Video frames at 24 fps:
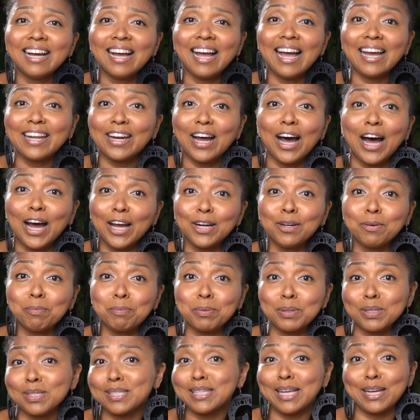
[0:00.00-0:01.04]
at
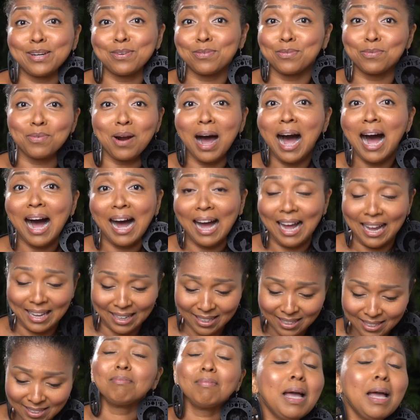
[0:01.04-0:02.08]
100% rye.